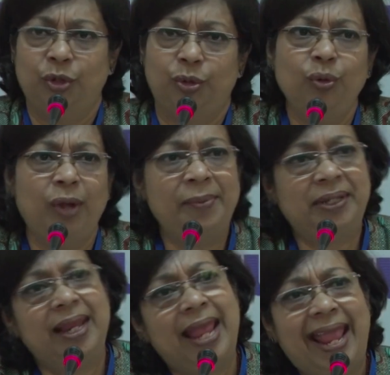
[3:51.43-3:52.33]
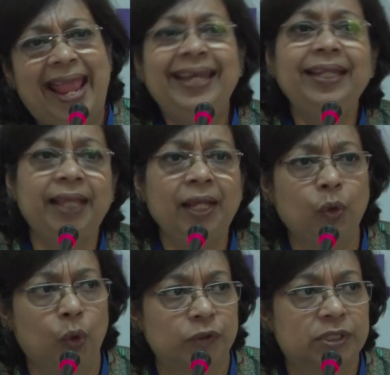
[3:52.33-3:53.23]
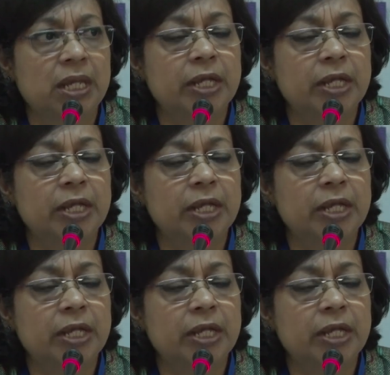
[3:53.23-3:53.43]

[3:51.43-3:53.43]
I mean, anything goes.